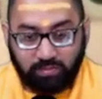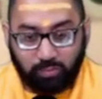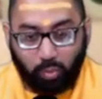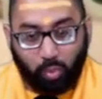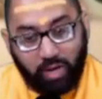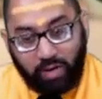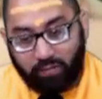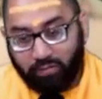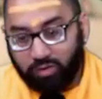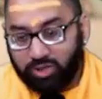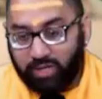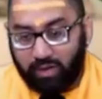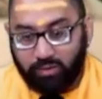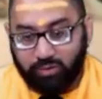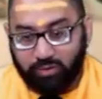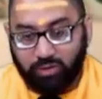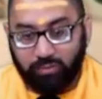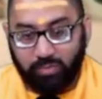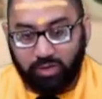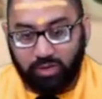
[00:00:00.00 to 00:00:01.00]
whatever
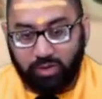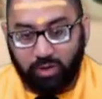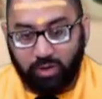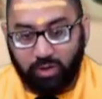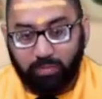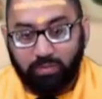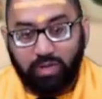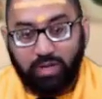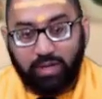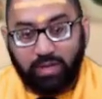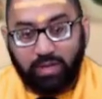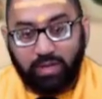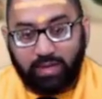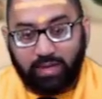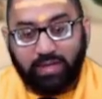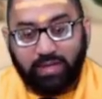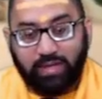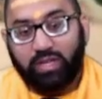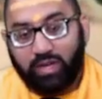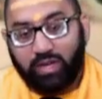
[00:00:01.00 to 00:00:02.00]
challenges may come.
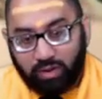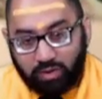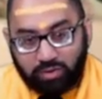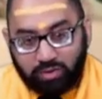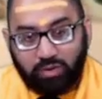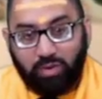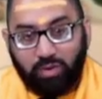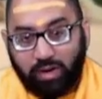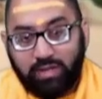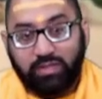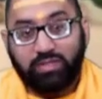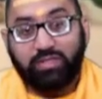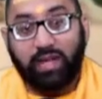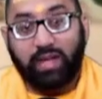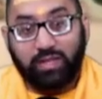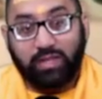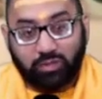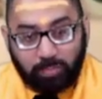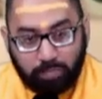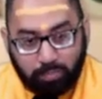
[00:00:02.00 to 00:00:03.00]
That's characterized
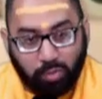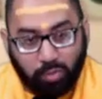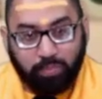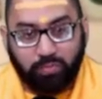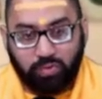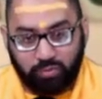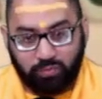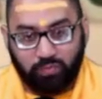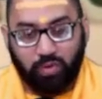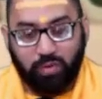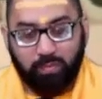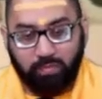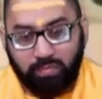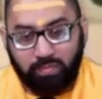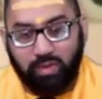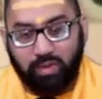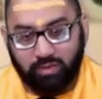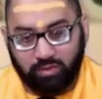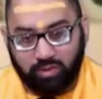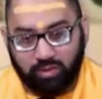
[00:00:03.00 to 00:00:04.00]
as pumstvam
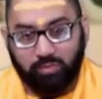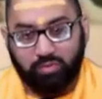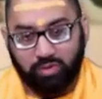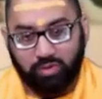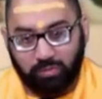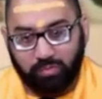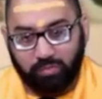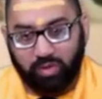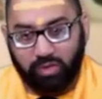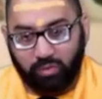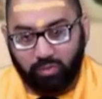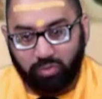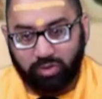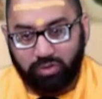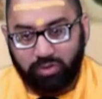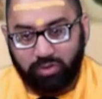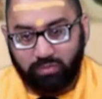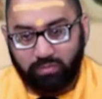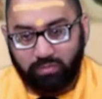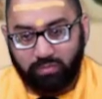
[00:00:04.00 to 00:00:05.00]
in the Sanskritam
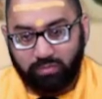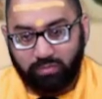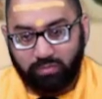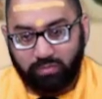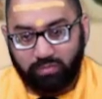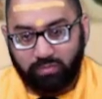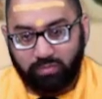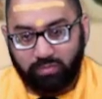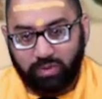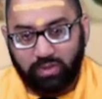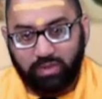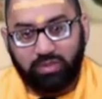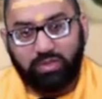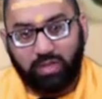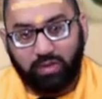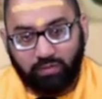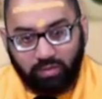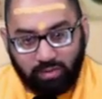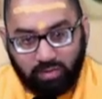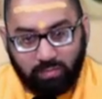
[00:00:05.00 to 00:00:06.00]
language. It's
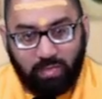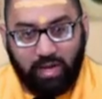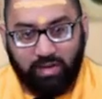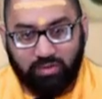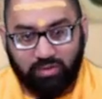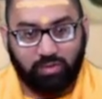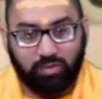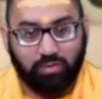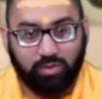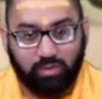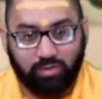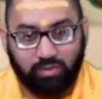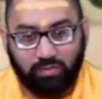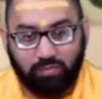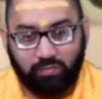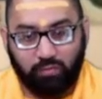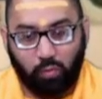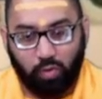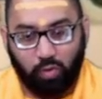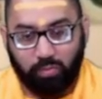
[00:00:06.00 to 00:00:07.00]
given masculine
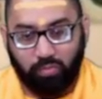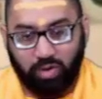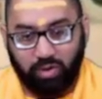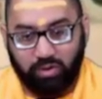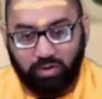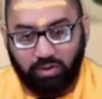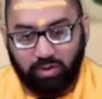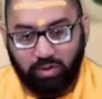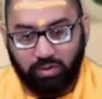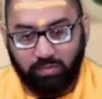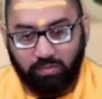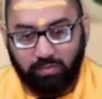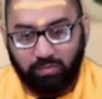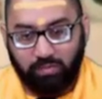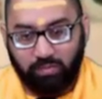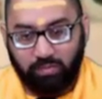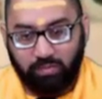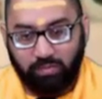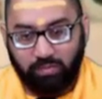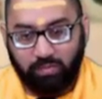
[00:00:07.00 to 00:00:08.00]
form right there.
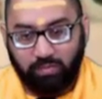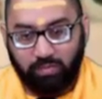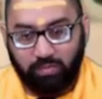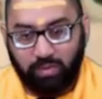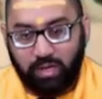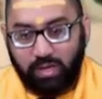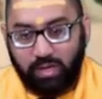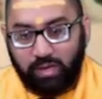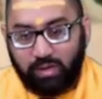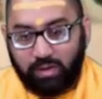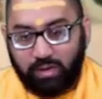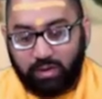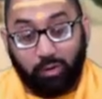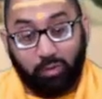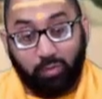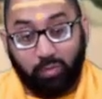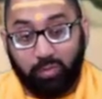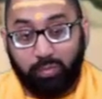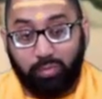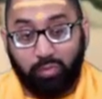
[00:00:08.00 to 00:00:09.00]
Now,
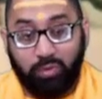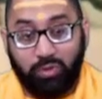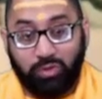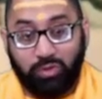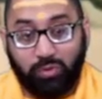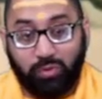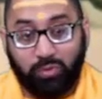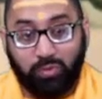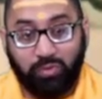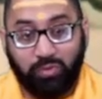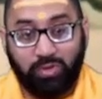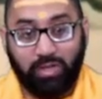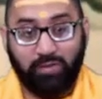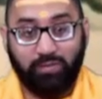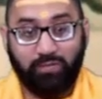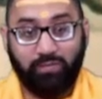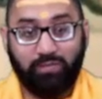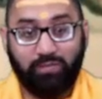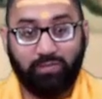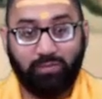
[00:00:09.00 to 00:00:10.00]
when Puja
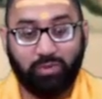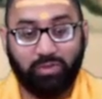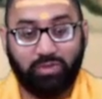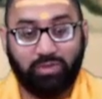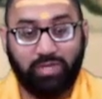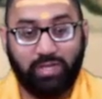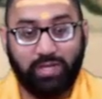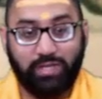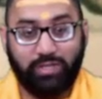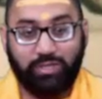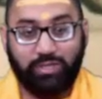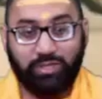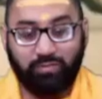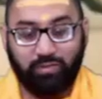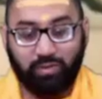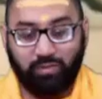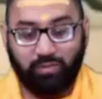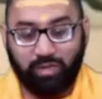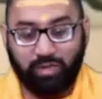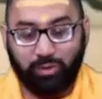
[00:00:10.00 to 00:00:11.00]
Gurudev would teach
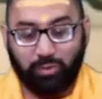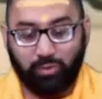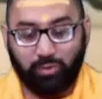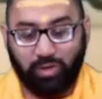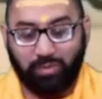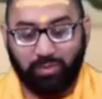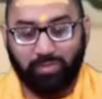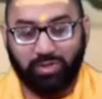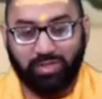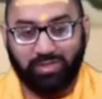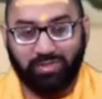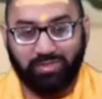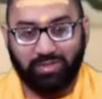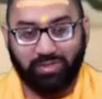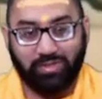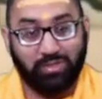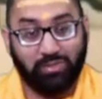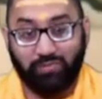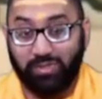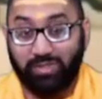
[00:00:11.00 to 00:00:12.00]
Vivekachudamani
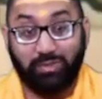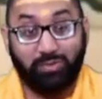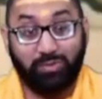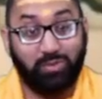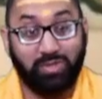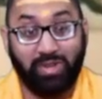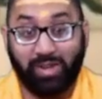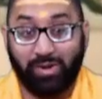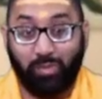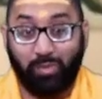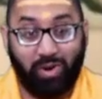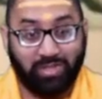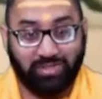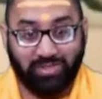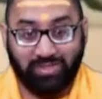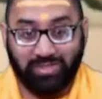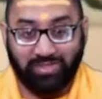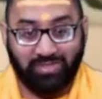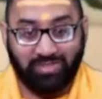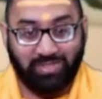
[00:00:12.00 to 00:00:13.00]
in his videos, you got to
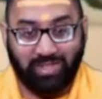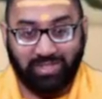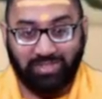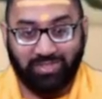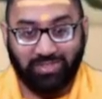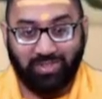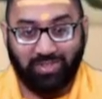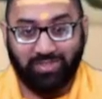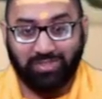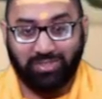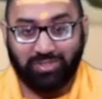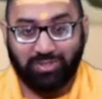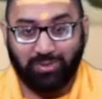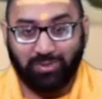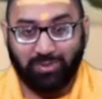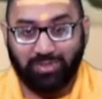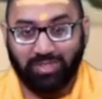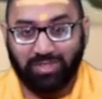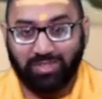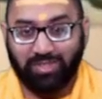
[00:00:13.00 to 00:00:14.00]
watch this section on this
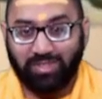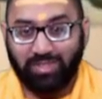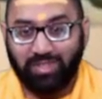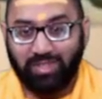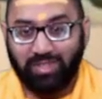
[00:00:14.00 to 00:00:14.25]
shloka.